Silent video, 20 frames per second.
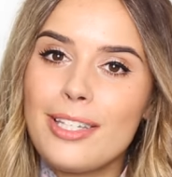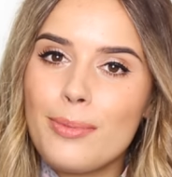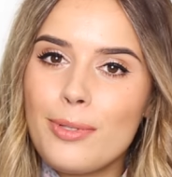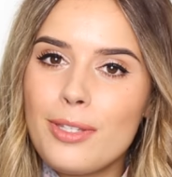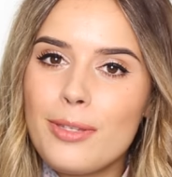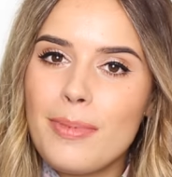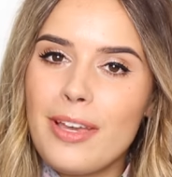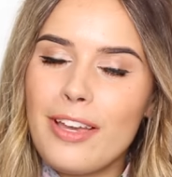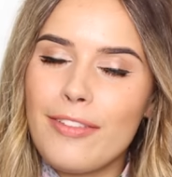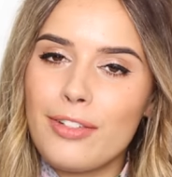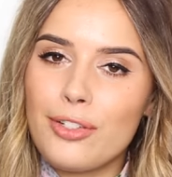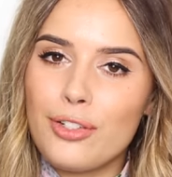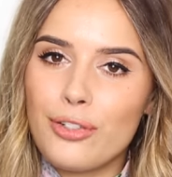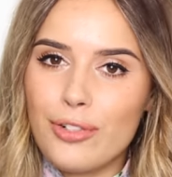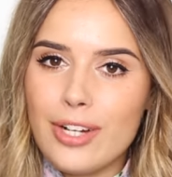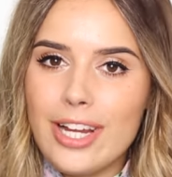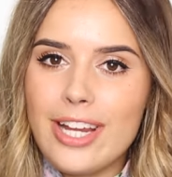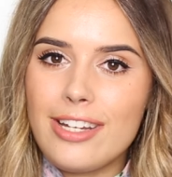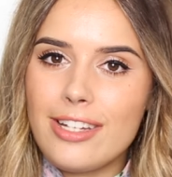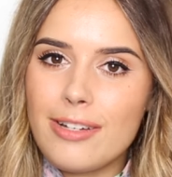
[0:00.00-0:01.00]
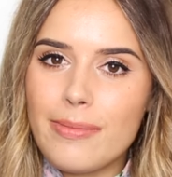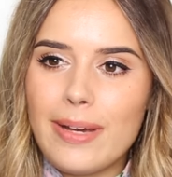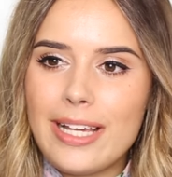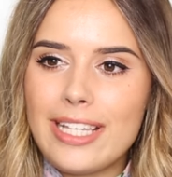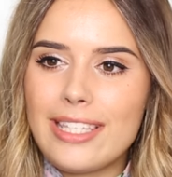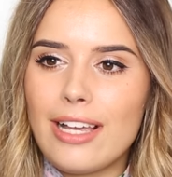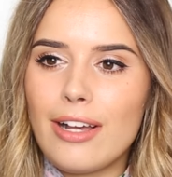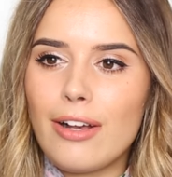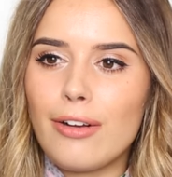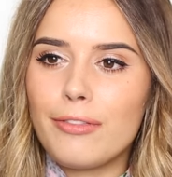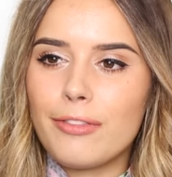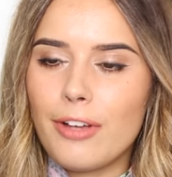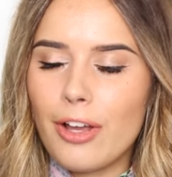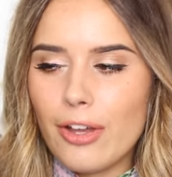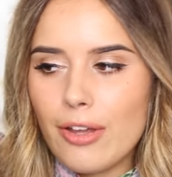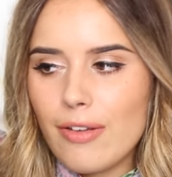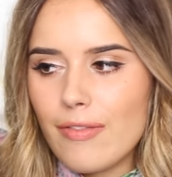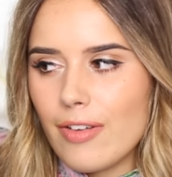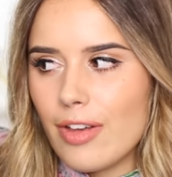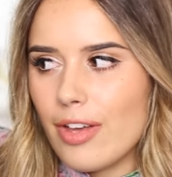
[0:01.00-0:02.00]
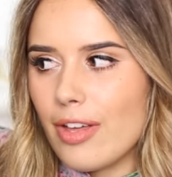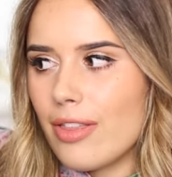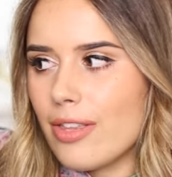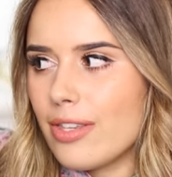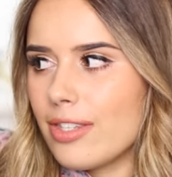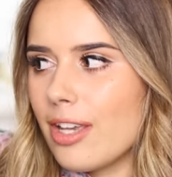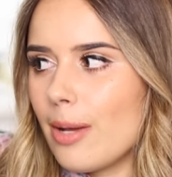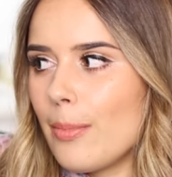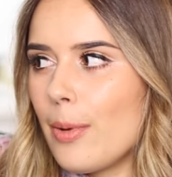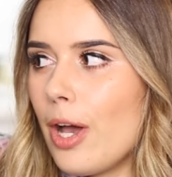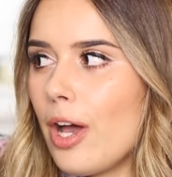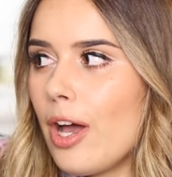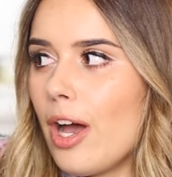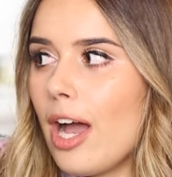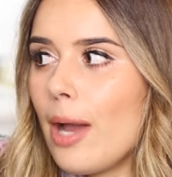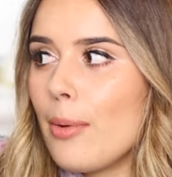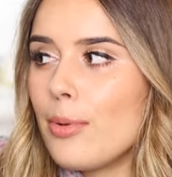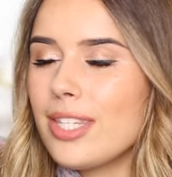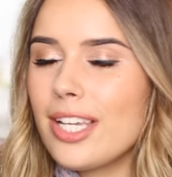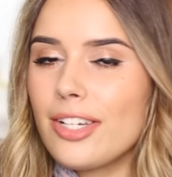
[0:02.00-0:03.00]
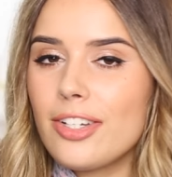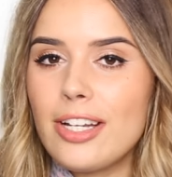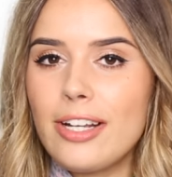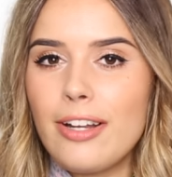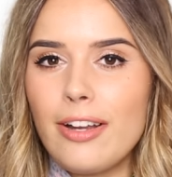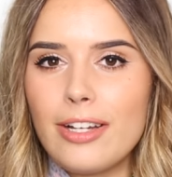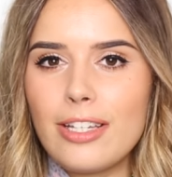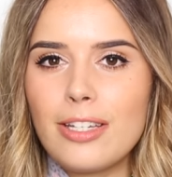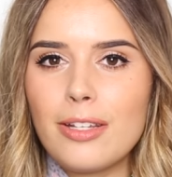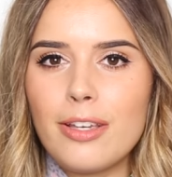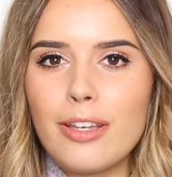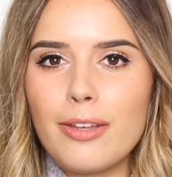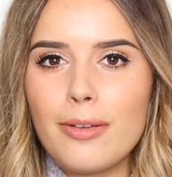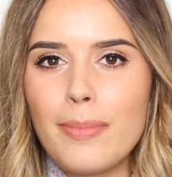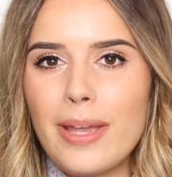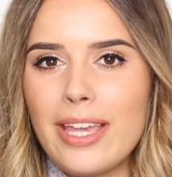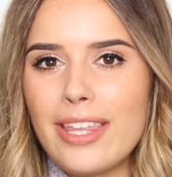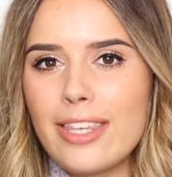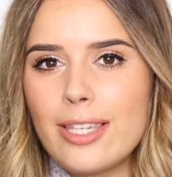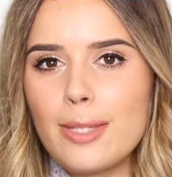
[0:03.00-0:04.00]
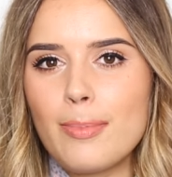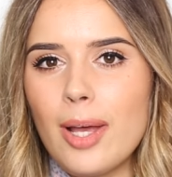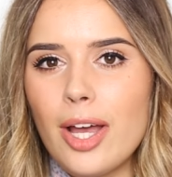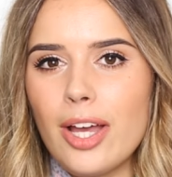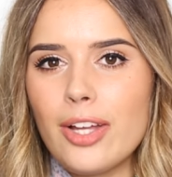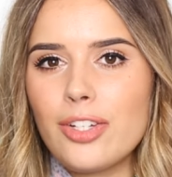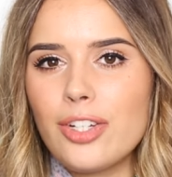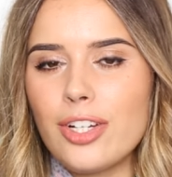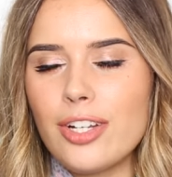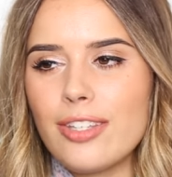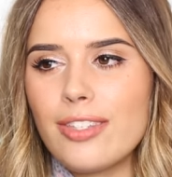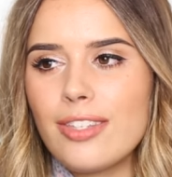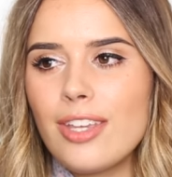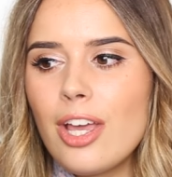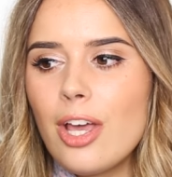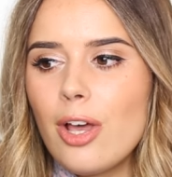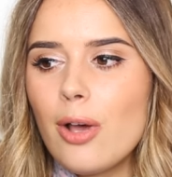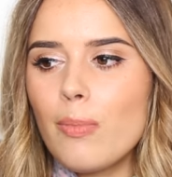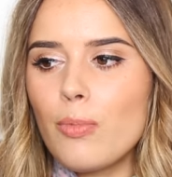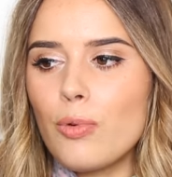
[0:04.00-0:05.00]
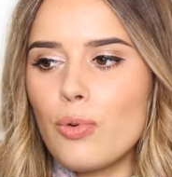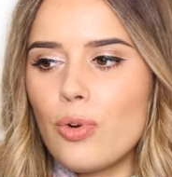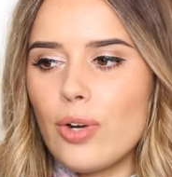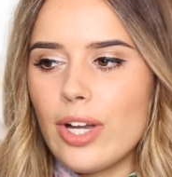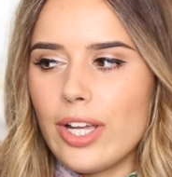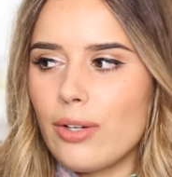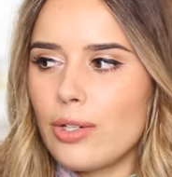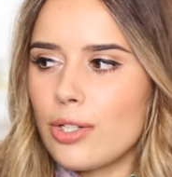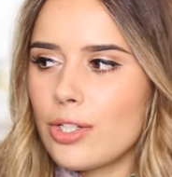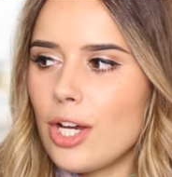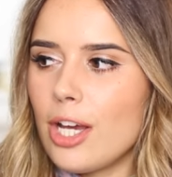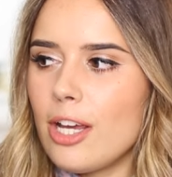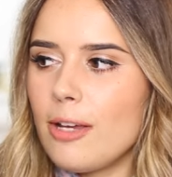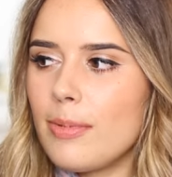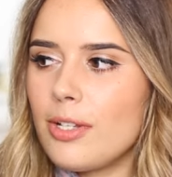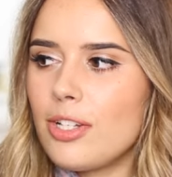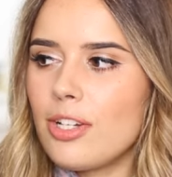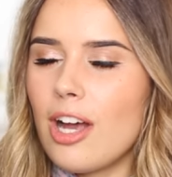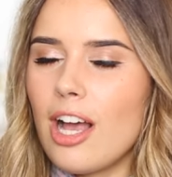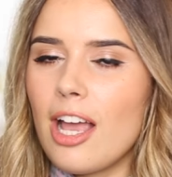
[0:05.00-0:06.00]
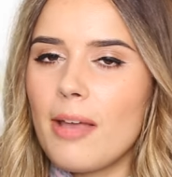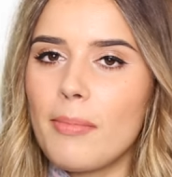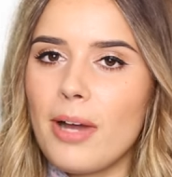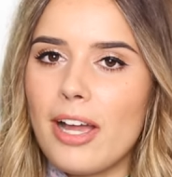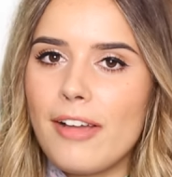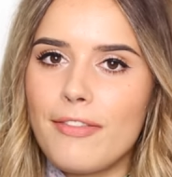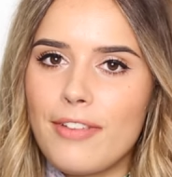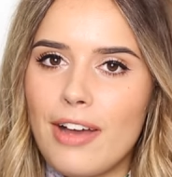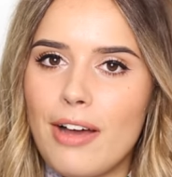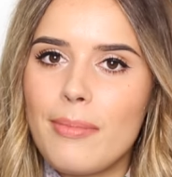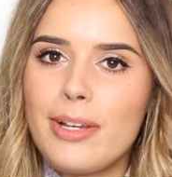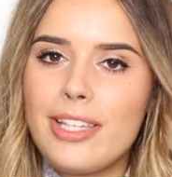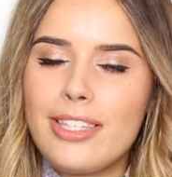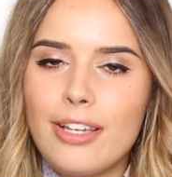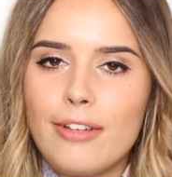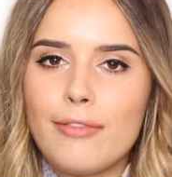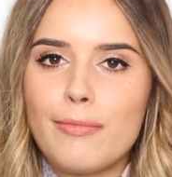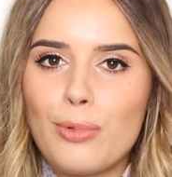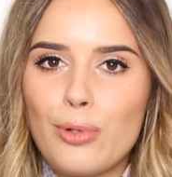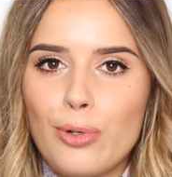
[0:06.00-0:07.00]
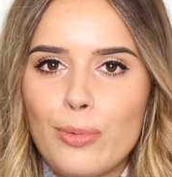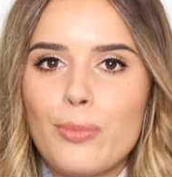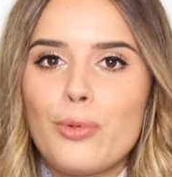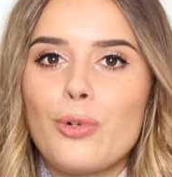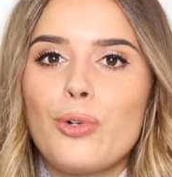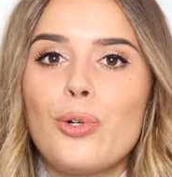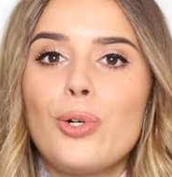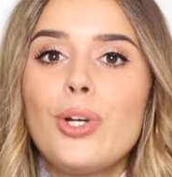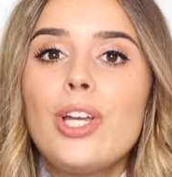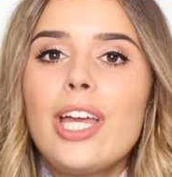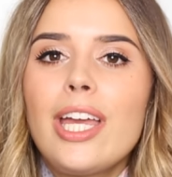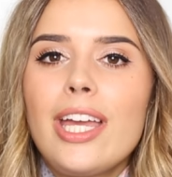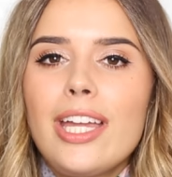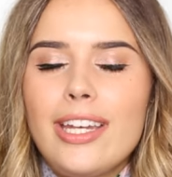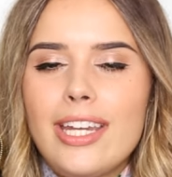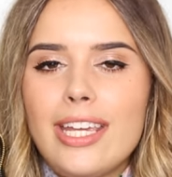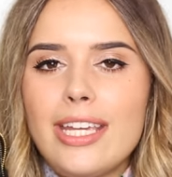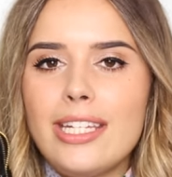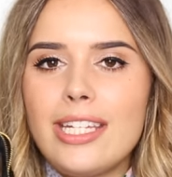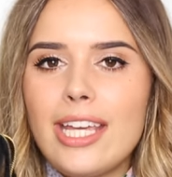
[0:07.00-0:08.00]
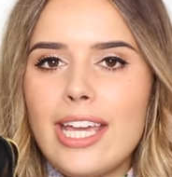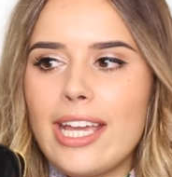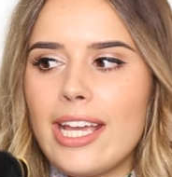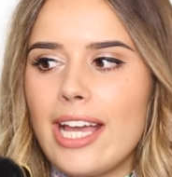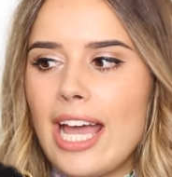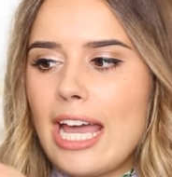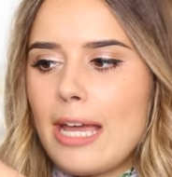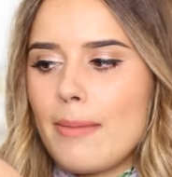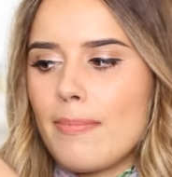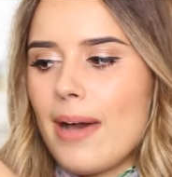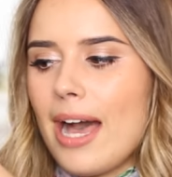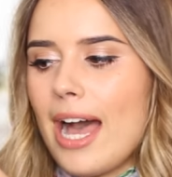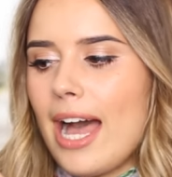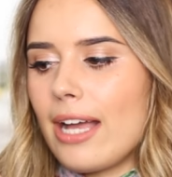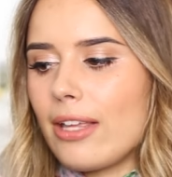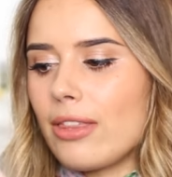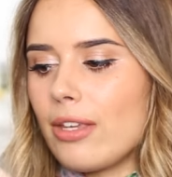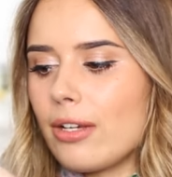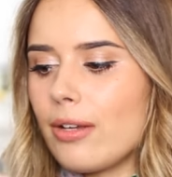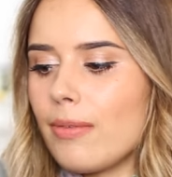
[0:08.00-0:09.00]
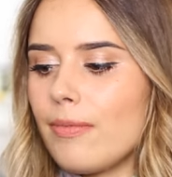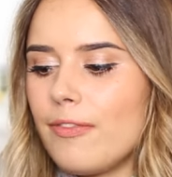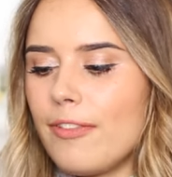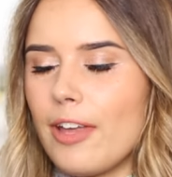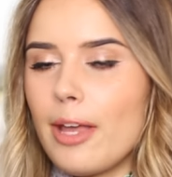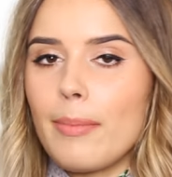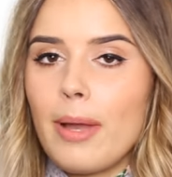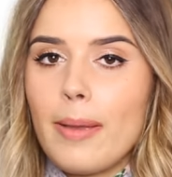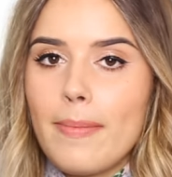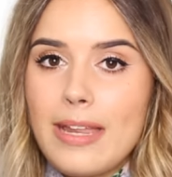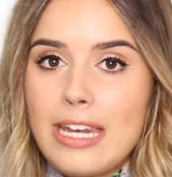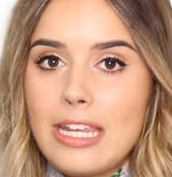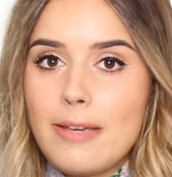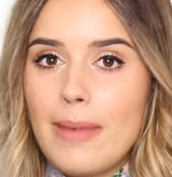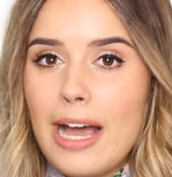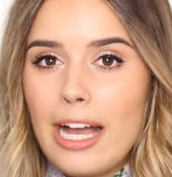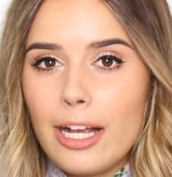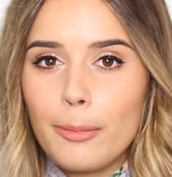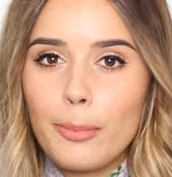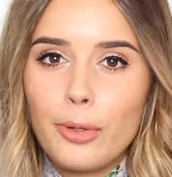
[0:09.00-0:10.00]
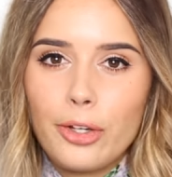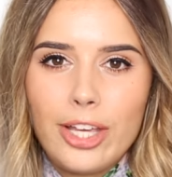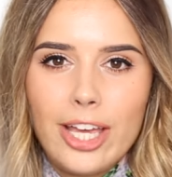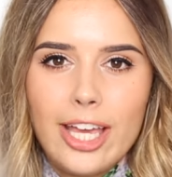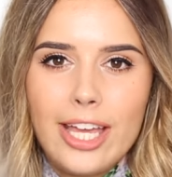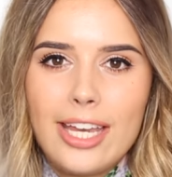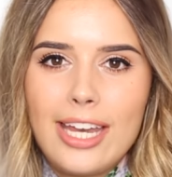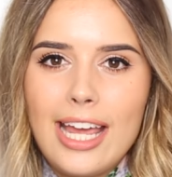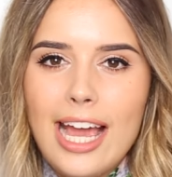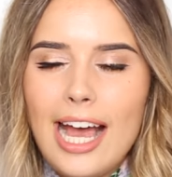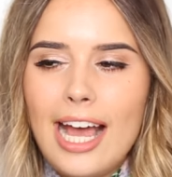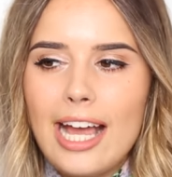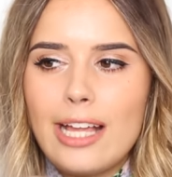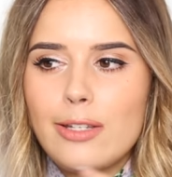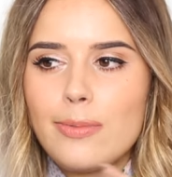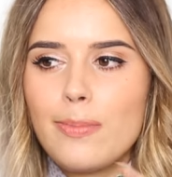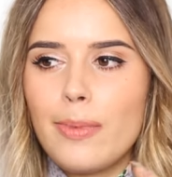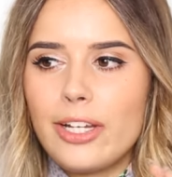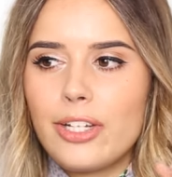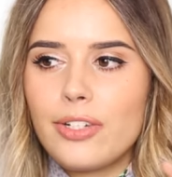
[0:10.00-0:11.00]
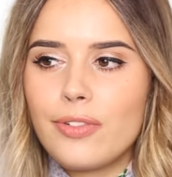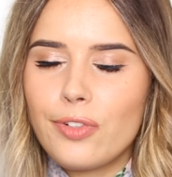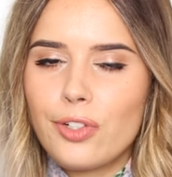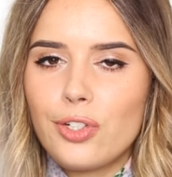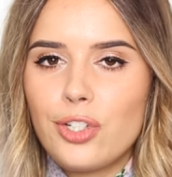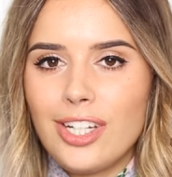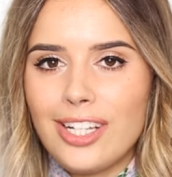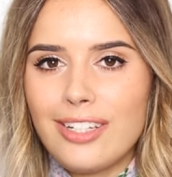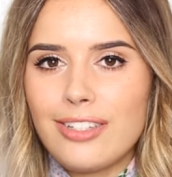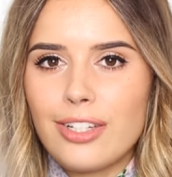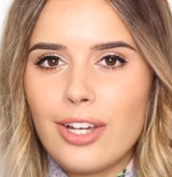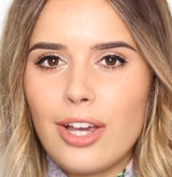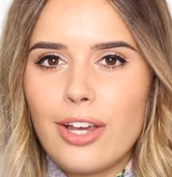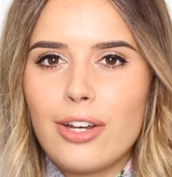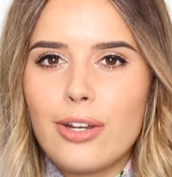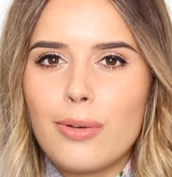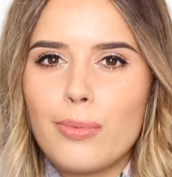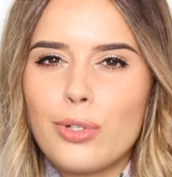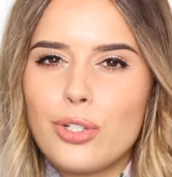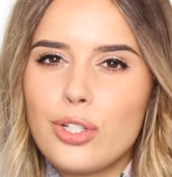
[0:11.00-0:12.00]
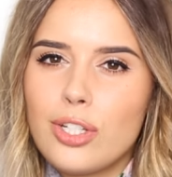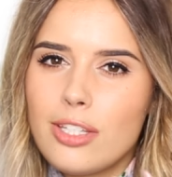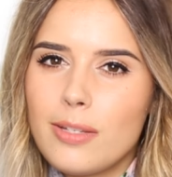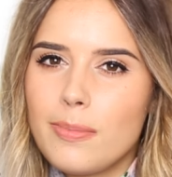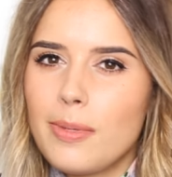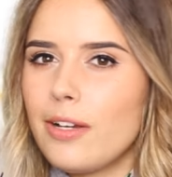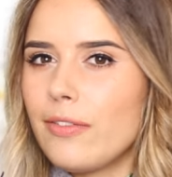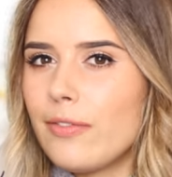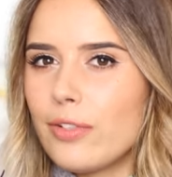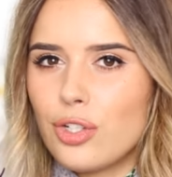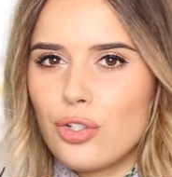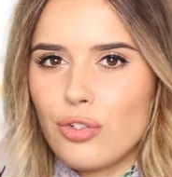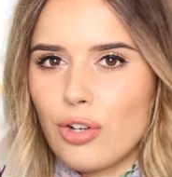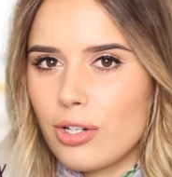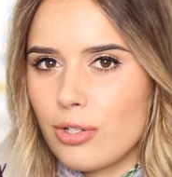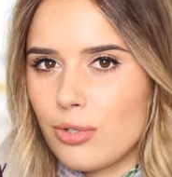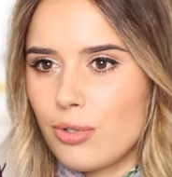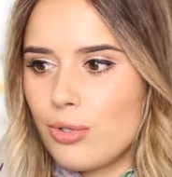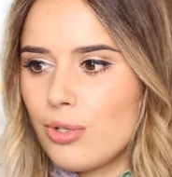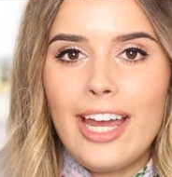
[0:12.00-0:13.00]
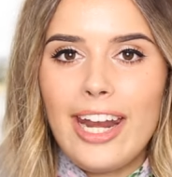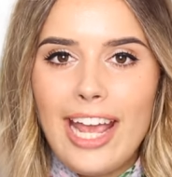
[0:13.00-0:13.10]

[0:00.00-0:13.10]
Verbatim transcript: This was a bit of a a treat to myself over the summer. I was actually going to make this purchase more in October time, but I found myself more and more needing a bag that could fit my mini MacBook in and my Givenchy Antigona was just a bit of a struggle.